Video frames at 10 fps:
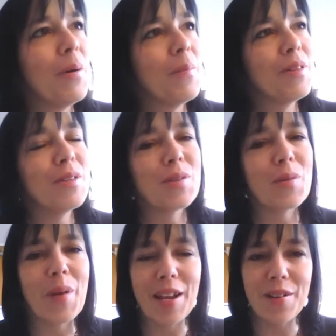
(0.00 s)
But there's a
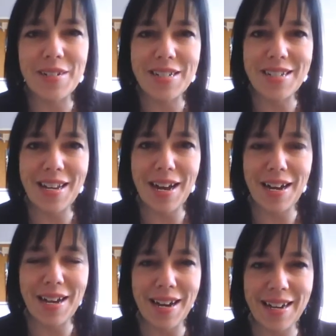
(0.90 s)
way in which
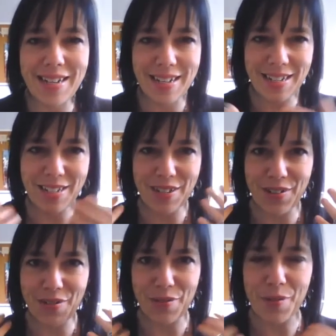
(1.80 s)
I need
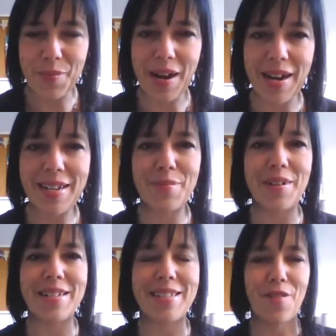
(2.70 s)
to remind
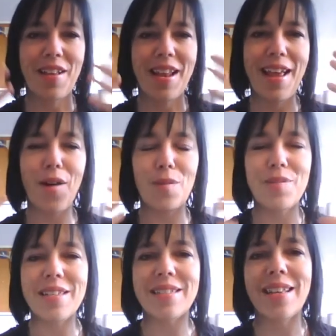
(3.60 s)
myself, and I hope
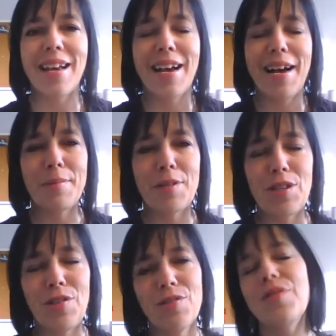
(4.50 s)
this
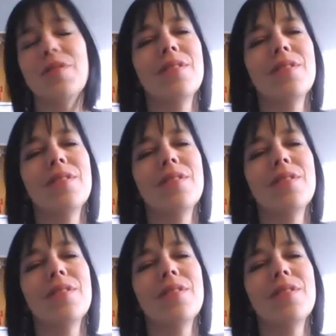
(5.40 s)
helps you,